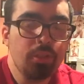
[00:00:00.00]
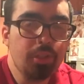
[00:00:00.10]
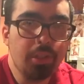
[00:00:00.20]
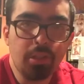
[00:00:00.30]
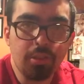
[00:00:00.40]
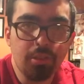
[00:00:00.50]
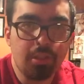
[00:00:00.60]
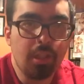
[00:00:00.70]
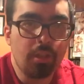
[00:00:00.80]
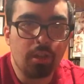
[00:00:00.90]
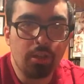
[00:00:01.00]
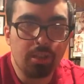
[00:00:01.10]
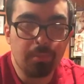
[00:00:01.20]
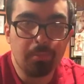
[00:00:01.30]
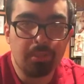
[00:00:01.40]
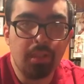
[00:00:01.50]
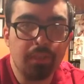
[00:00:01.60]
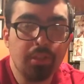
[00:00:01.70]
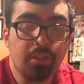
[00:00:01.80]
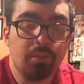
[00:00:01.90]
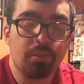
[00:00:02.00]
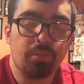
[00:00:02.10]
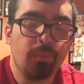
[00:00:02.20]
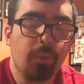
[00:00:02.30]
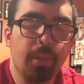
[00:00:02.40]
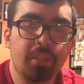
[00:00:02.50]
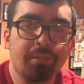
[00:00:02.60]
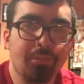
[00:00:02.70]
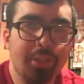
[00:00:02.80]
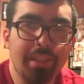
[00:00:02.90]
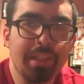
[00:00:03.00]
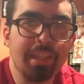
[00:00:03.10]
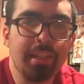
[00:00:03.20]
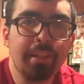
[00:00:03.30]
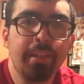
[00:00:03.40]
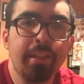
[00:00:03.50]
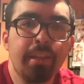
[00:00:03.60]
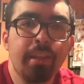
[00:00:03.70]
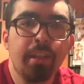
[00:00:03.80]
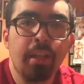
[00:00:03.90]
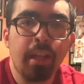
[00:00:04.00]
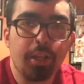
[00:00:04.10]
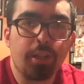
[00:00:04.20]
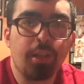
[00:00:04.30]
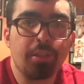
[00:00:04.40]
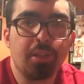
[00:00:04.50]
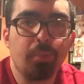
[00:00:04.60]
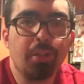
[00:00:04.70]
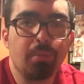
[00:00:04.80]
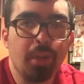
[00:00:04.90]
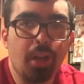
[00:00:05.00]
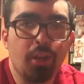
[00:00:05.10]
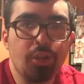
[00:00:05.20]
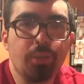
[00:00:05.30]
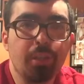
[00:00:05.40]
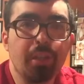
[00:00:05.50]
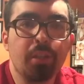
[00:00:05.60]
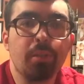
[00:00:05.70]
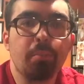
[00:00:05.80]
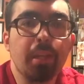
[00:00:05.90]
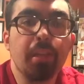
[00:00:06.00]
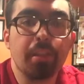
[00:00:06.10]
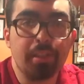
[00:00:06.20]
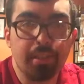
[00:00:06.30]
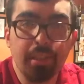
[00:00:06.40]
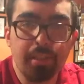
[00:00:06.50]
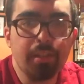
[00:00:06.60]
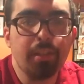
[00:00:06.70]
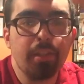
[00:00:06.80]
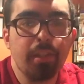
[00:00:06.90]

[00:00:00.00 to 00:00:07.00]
you can also see it in Carson himself. He just wasn't really the Carson Wentz we all knew he could be this season.